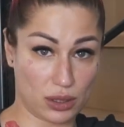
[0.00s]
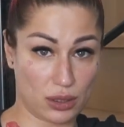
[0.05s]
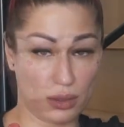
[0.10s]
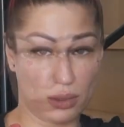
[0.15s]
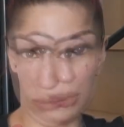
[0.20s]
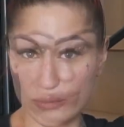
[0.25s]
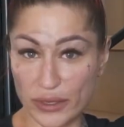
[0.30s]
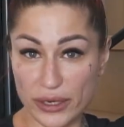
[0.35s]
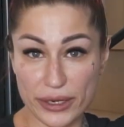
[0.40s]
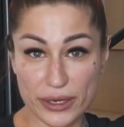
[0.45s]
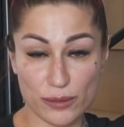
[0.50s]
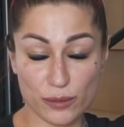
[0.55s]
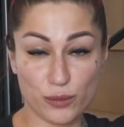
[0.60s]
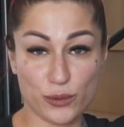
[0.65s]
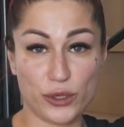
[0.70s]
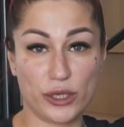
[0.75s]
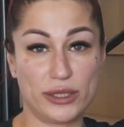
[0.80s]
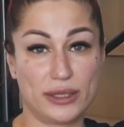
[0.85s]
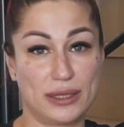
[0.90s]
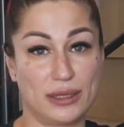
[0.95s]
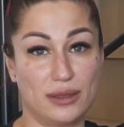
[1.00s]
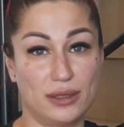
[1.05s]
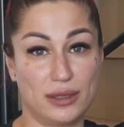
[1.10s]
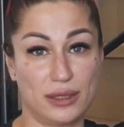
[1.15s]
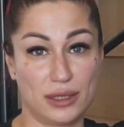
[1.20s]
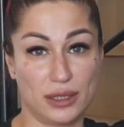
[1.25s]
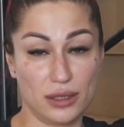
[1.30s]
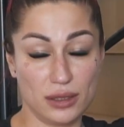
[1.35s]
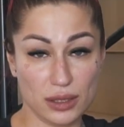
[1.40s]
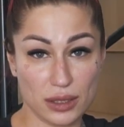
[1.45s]
So very important
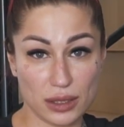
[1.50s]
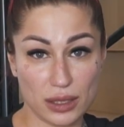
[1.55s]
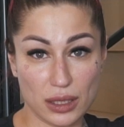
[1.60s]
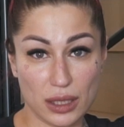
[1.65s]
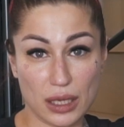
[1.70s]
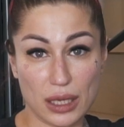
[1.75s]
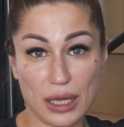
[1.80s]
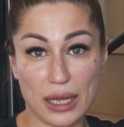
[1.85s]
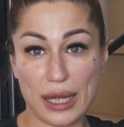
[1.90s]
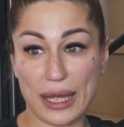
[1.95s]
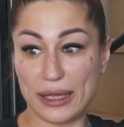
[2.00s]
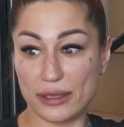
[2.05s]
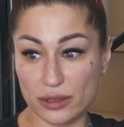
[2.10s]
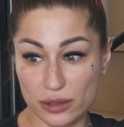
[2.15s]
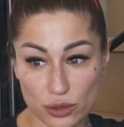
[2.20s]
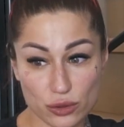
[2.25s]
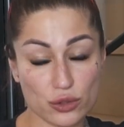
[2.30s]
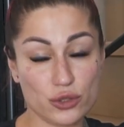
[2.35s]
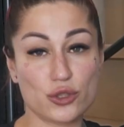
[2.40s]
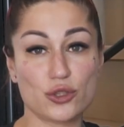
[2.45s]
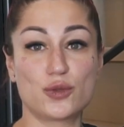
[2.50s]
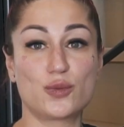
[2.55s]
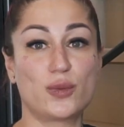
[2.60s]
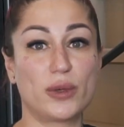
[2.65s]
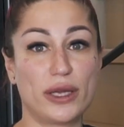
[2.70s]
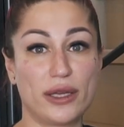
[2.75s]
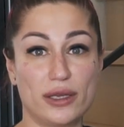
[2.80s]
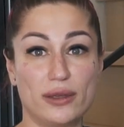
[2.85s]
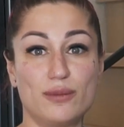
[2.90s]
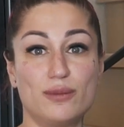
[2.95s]
thing, and you should
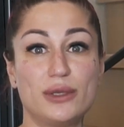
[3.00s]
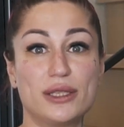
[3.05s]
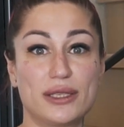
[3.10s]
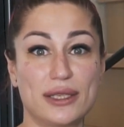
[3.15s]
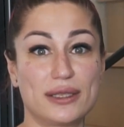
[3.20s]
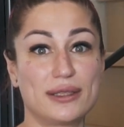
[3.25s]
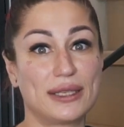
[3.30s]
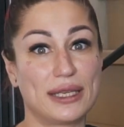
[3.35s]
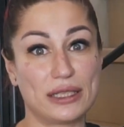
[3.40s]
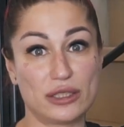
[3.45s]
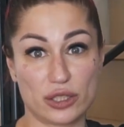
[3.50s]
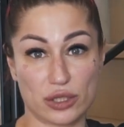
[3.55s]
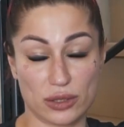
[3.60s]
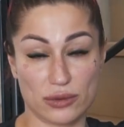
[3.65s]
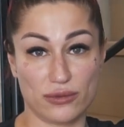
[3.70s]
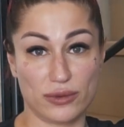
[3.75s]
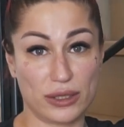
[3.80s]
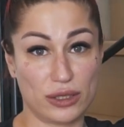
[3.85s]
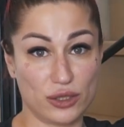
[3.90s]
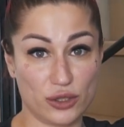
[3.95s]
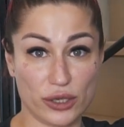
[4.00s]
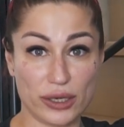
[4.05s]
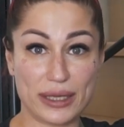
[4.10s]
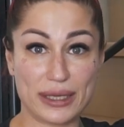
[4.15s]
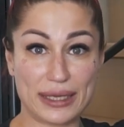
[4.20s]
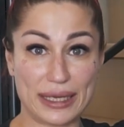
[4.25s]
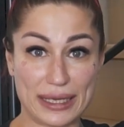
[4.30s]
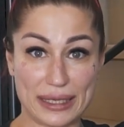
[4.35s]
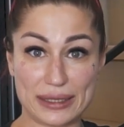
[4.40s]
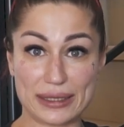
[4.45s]
pay big attention when your
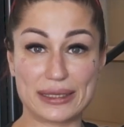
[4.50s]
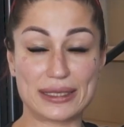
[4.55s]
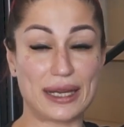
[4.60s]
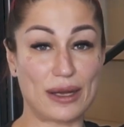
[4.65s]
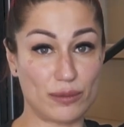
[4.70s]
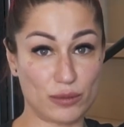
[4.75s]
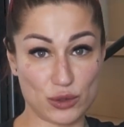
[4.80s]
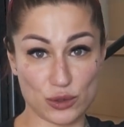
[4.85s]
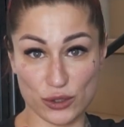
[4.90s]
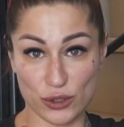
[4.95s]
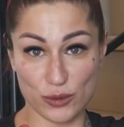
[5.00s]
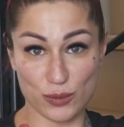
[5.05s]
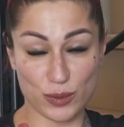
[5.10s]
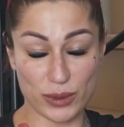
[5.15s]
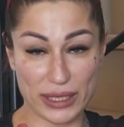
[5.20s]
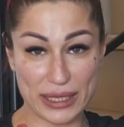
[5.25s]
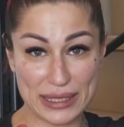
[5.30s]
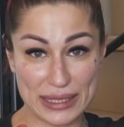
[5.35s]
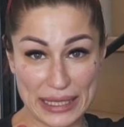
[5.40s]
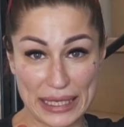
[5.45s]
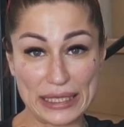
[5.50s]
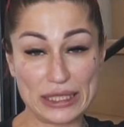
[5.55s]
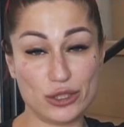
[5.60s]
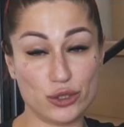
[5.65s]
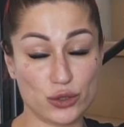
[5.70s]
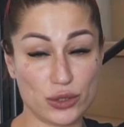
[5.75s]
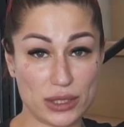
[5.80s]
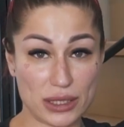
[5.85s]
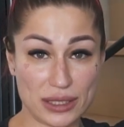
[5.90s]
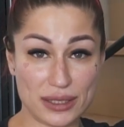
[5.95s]
client come to your place and
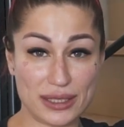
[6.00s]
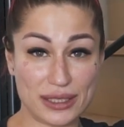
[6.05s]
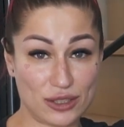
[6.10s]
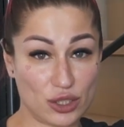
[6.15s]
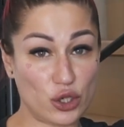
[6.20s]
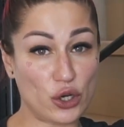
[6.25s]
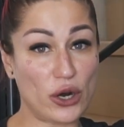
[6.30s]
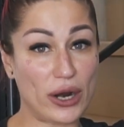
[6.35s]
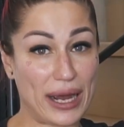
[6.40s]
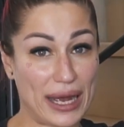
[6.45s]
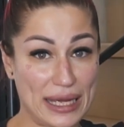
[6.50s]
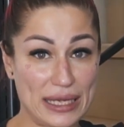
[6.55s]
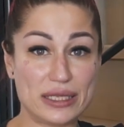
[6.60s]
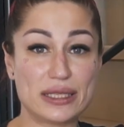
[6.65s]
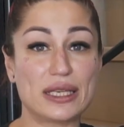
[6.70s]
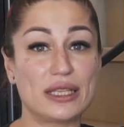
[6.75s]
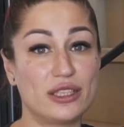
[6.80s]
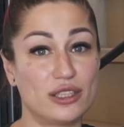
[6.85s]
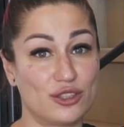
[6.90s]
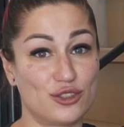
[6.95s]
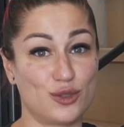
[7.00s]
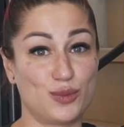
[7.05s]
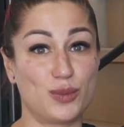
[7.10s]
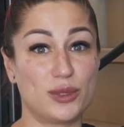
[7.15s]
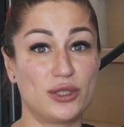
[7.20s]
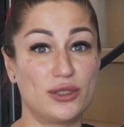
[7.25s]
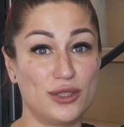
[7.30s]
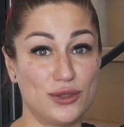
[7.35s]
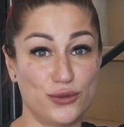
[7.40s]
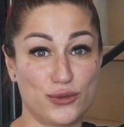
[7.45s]
you see that her eyes a little
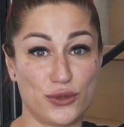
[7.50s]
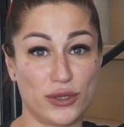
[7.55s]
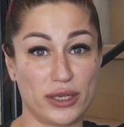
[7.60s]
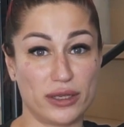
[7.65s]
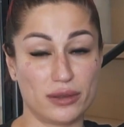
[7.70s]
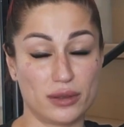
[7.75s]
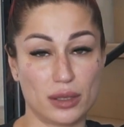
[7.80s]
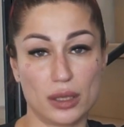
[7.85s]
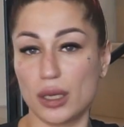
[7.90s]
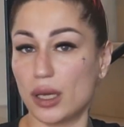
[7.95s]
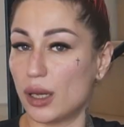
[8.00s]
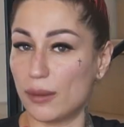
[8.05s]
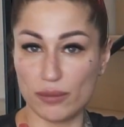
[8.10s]
bit different.